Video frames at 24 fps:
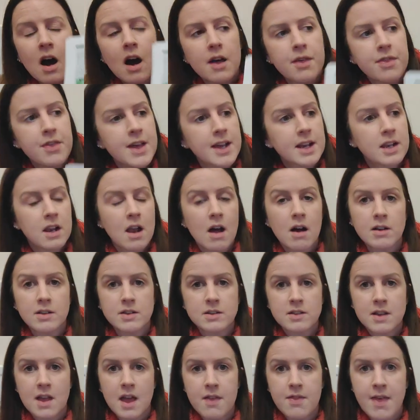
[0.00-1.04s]
I think
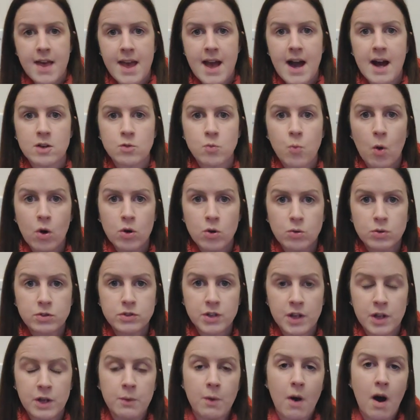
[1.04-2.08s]
last year they had one or
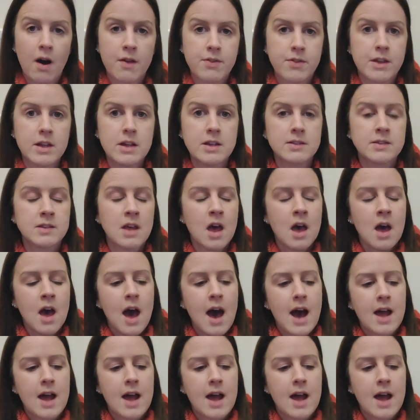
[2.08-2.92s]
two others,